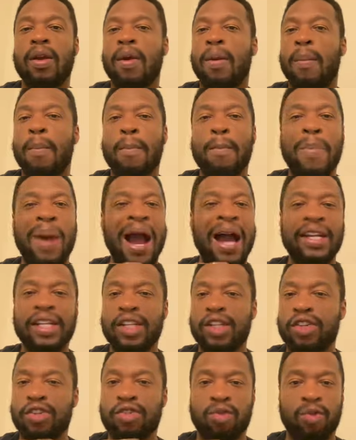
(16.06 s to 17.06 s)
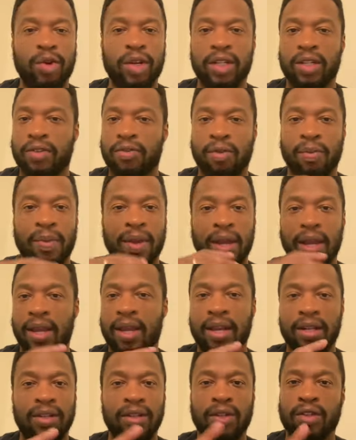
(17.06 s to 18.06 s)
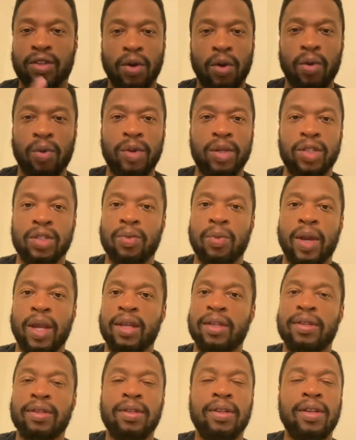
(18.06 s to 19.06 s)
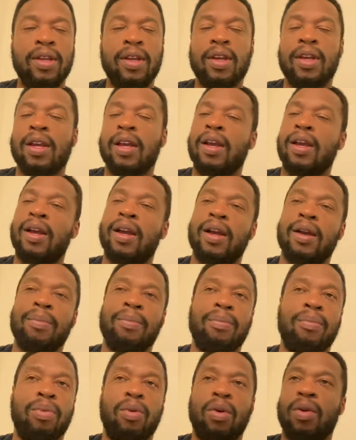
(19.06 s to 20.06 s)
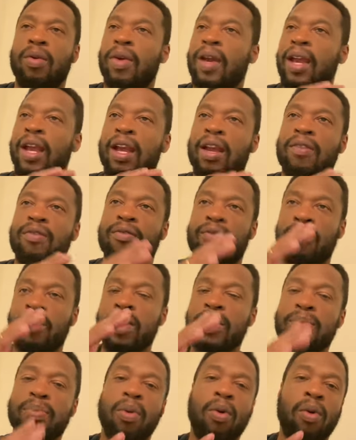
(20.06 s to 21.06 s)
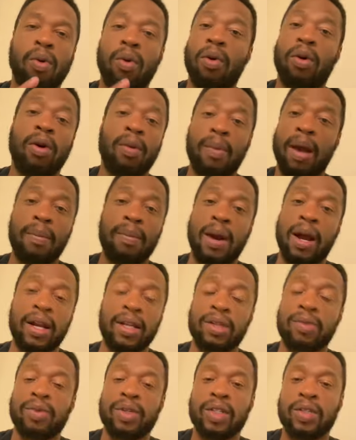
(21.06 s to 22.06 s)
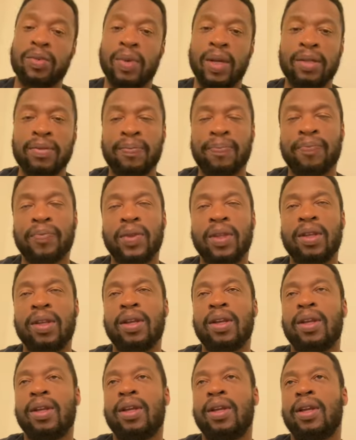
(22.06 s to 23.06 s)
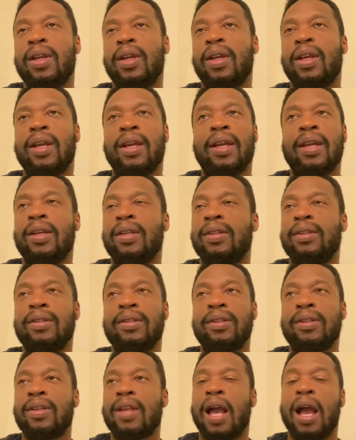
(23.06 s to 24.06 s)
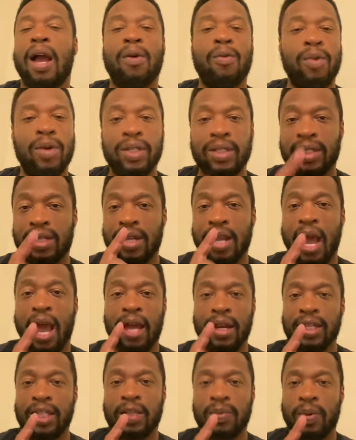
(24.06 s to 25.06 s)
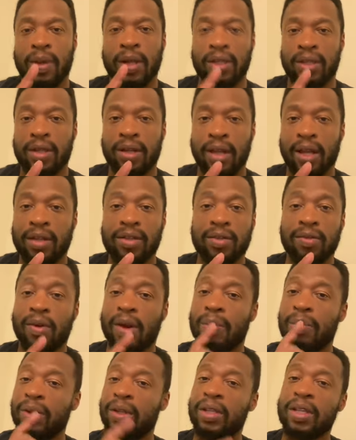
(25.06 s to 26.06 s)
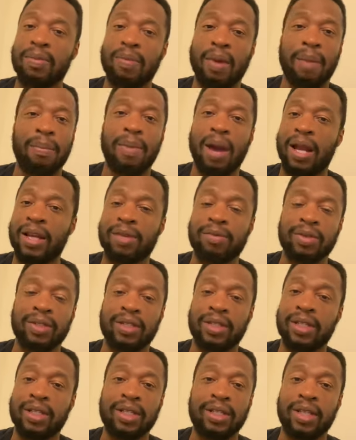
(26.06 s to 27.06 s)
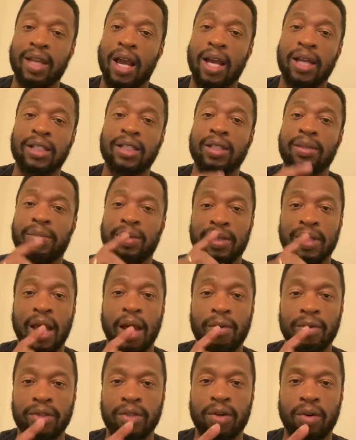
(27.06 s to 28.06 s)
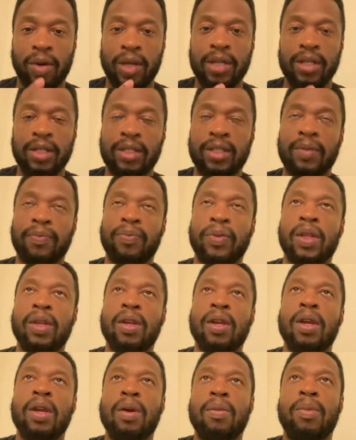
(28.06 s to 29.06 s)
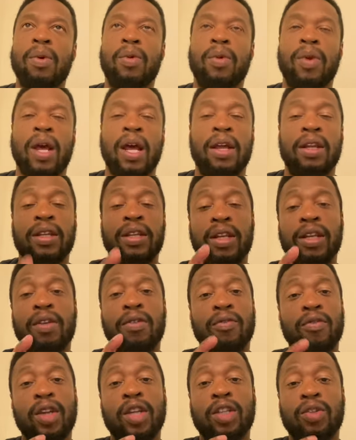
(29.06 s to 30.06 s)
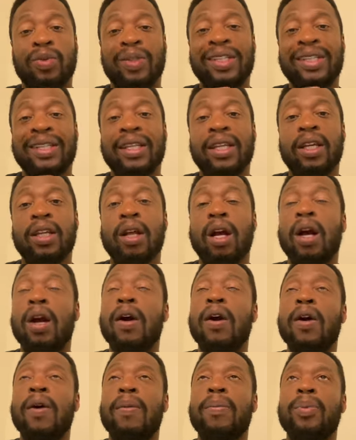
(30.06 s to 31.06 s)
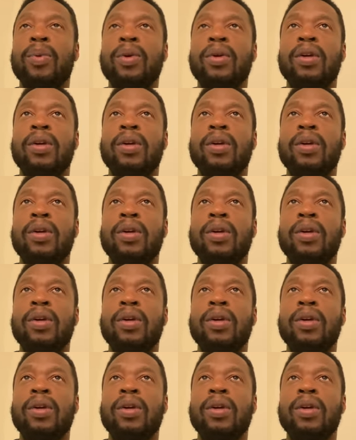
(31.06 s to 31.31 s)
body drenched from head to toe in sweat. Bro, every pore on my body was sweating. And I was not expecting that. So I believe my body was detoxing, but that was crazy. When I did eventually get up,